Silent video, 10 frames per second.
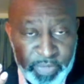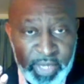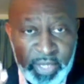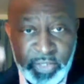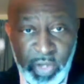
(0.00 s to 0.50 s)

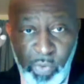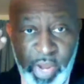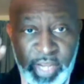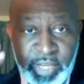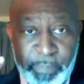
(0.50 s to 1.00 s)
So when
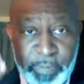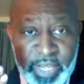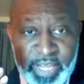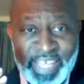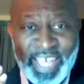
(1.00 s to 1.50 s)
it
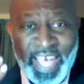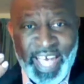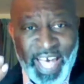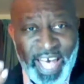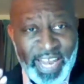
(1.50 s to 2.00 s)
deplete,
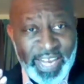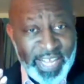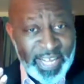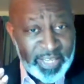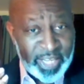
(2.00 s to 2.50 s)
I
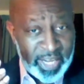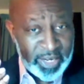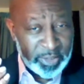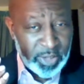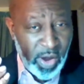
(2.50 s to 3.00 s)
need to get this
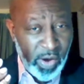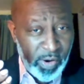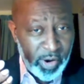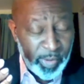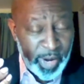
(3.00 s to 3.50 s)

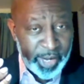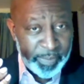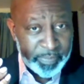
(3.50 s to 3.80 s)
card, right?